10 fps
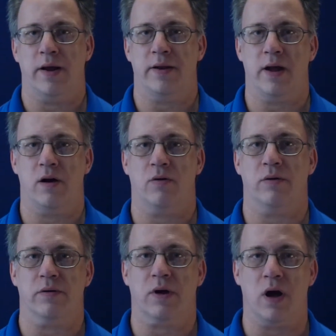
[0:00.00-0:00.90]
now,
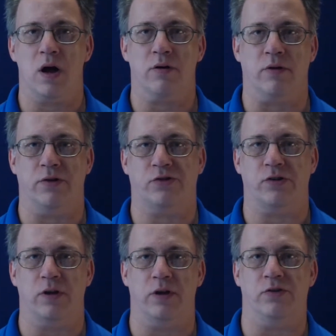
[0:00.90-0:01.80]
Congress
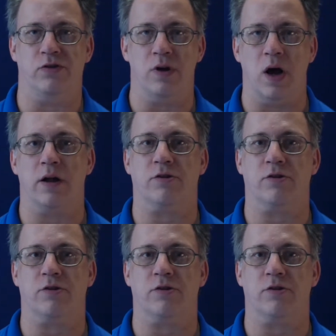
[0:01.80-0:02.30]
is not